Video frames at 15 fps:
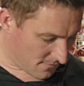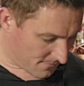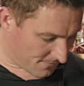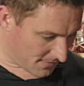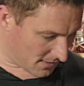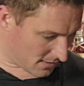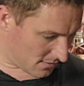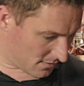
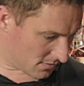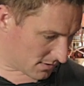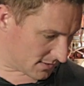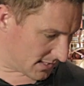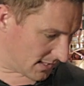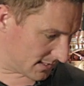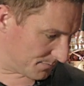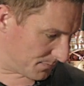Fino
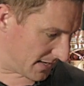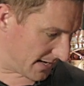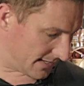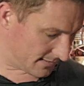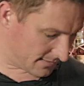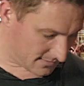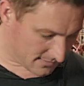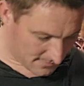Gonzalez
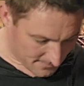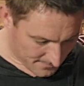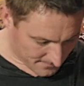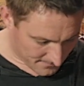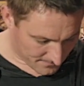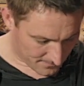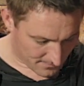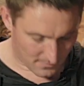Bias,
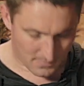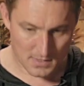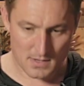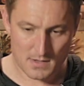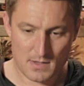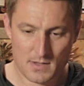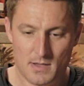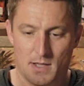
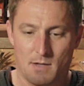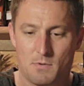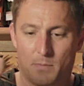and